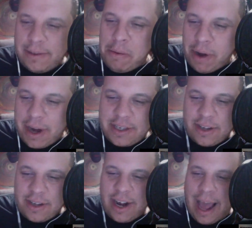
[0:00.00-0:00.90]
We wanted to
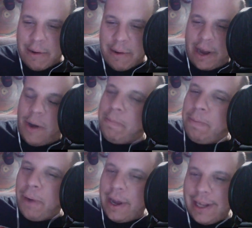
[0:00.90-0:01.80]
start an hour ago,
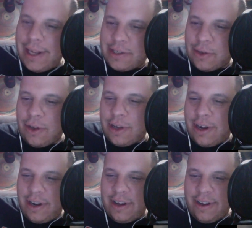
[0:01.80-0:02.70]
but it's all good
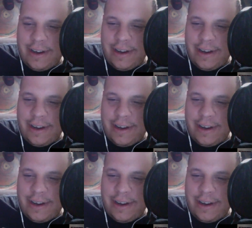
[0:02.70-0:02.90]
in the hood.